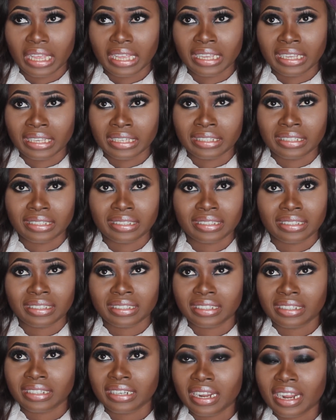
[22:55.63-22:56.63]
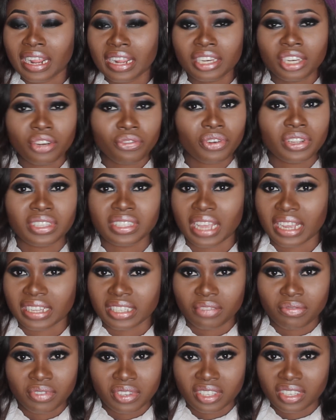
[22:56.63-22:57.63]
in different
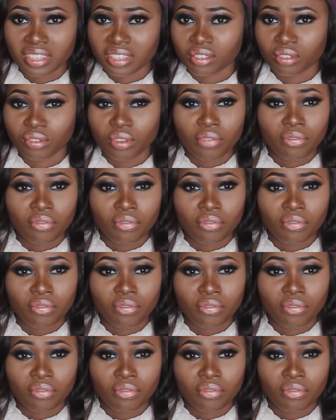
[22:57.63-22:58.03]
activities,